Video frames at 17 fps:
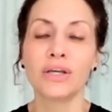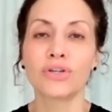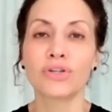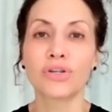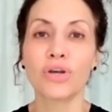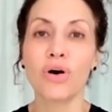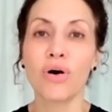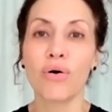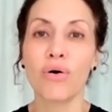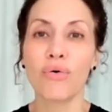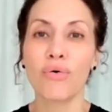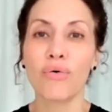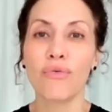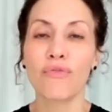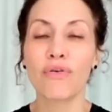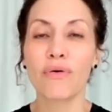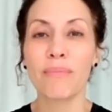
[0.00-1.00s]
So
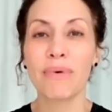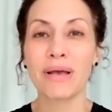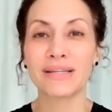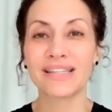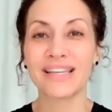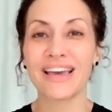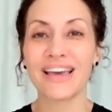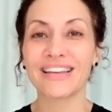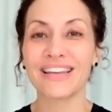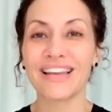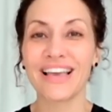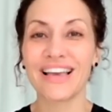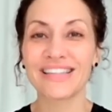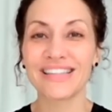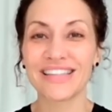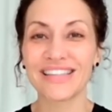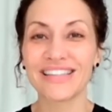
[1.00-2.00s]
from messy
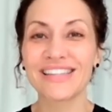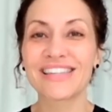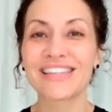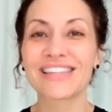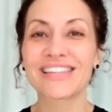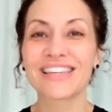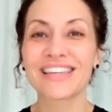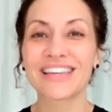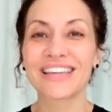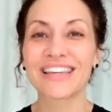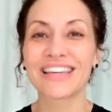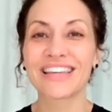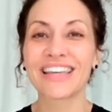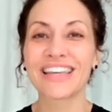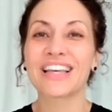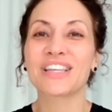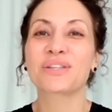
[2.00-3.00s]
adolescence,
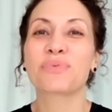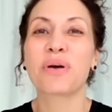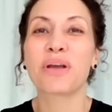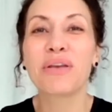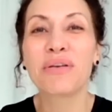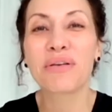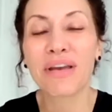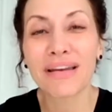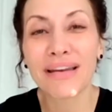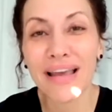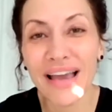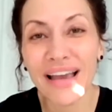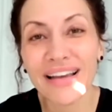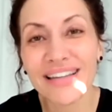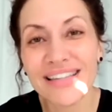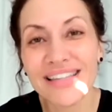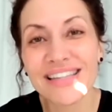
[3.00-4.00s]
guess what you get
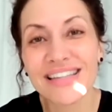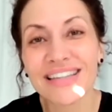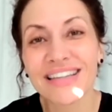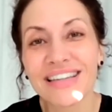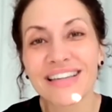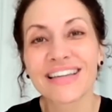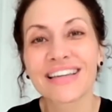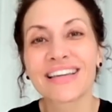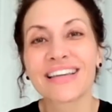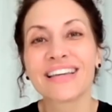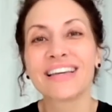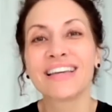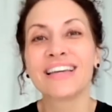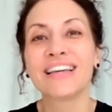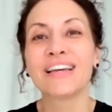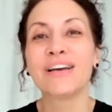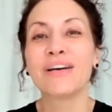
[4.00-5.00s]
next?
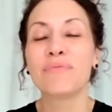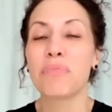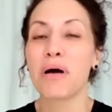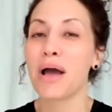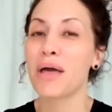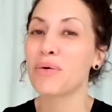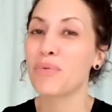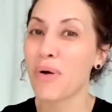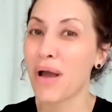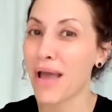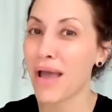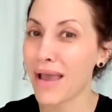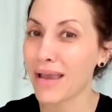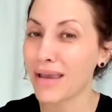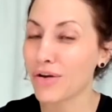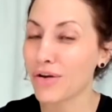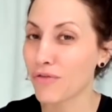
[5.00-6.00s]
By the
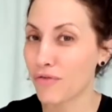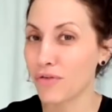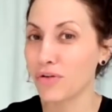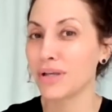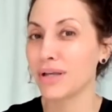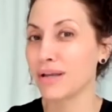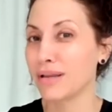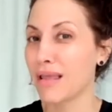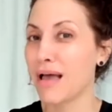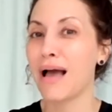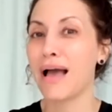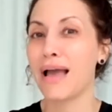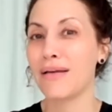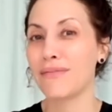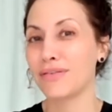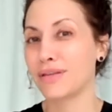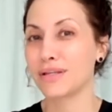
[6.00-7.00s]
way, you're fully
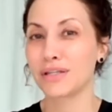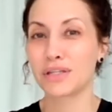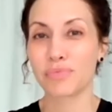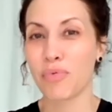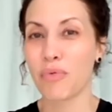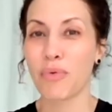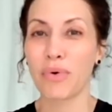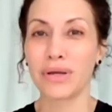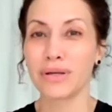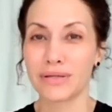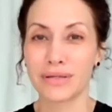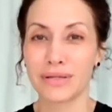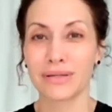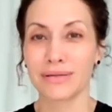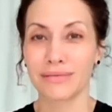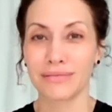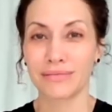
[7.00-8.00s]
alive at this
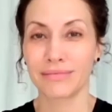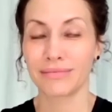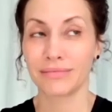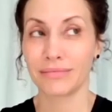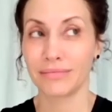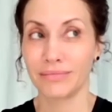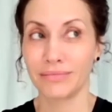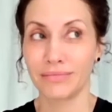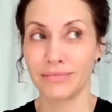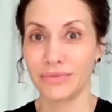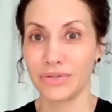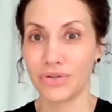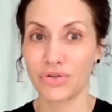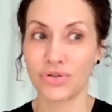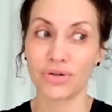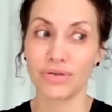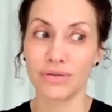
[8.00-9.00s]
point.
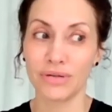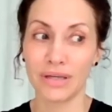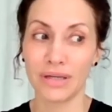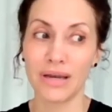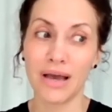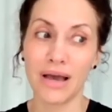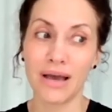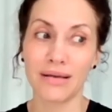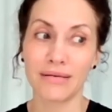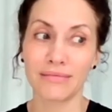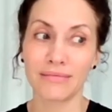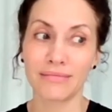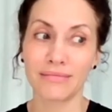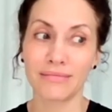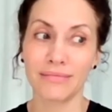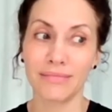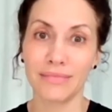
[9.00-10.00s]
You're certainly not
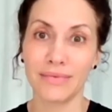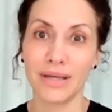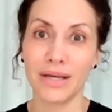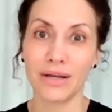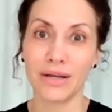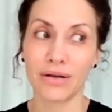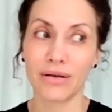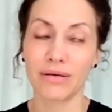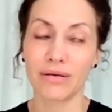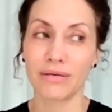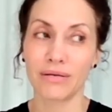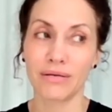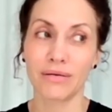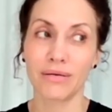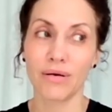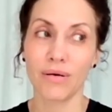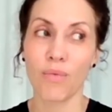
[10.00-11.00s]
in a
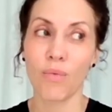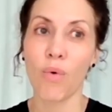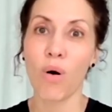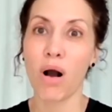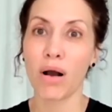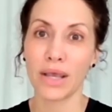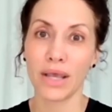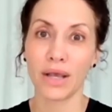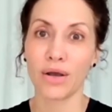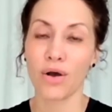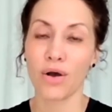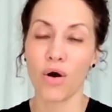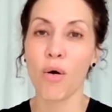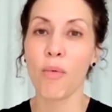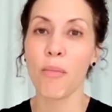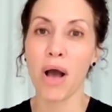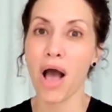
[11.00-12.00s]
walking
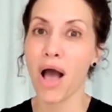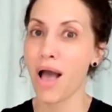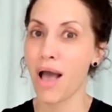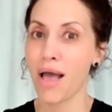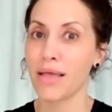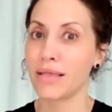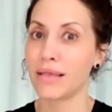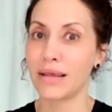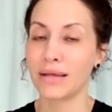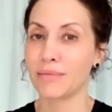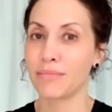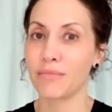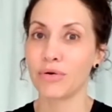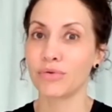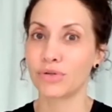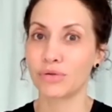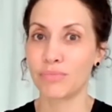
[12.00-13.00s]
coma like
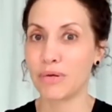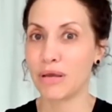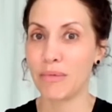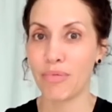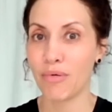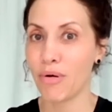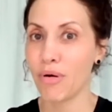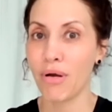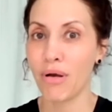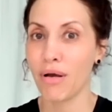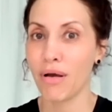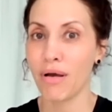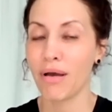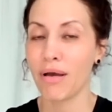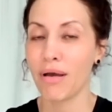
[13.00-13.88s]
most people.